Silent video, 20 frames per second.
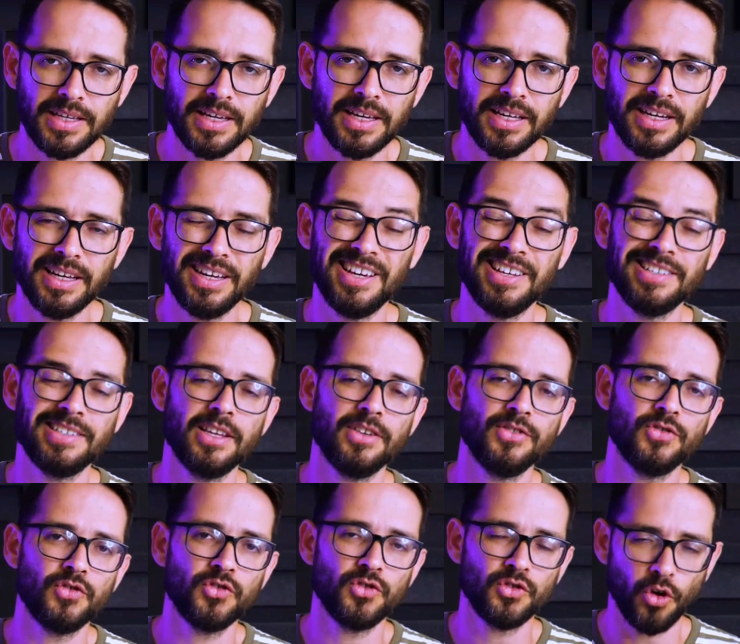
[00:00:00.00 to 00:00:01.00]
it is
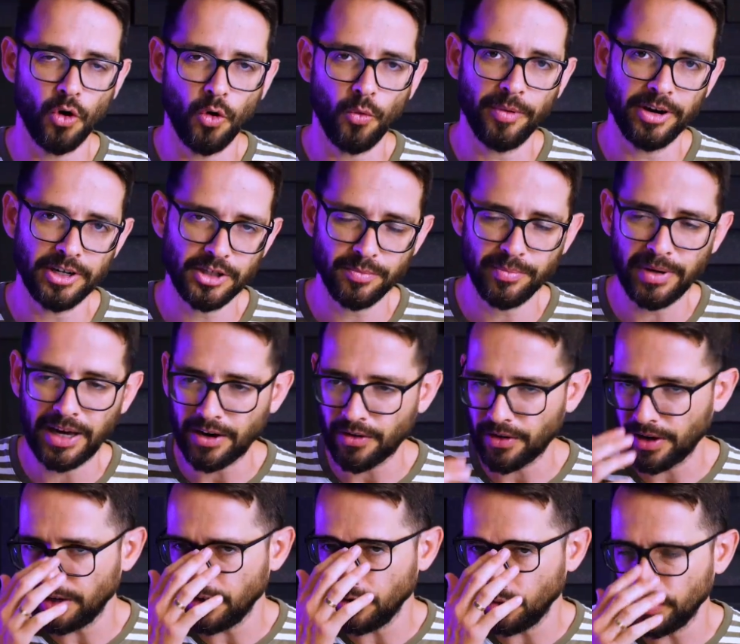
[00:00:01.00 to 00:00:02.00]
so much better
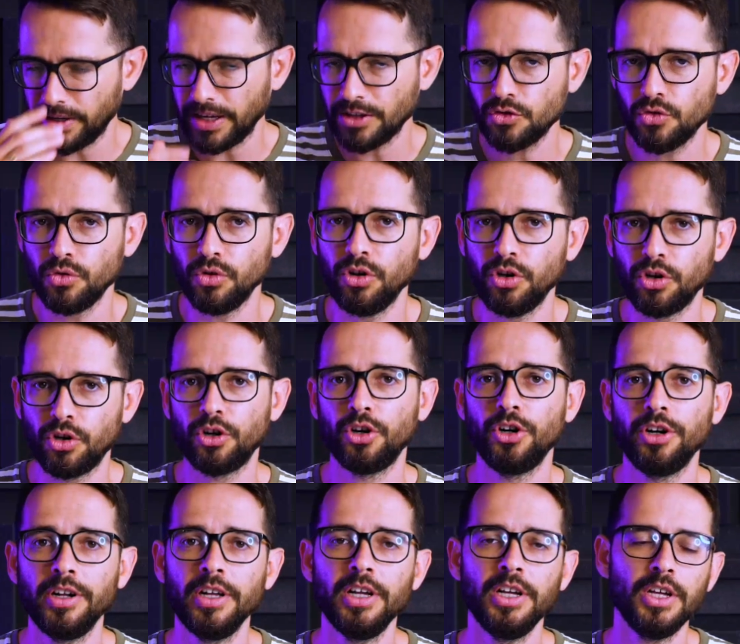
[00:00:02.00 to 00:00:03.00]
and you get to
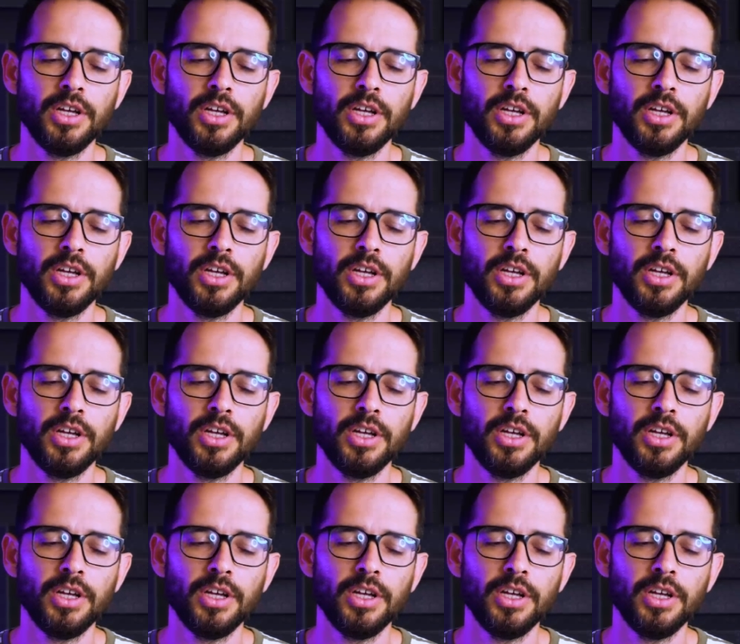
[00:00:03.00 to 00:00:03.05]
learn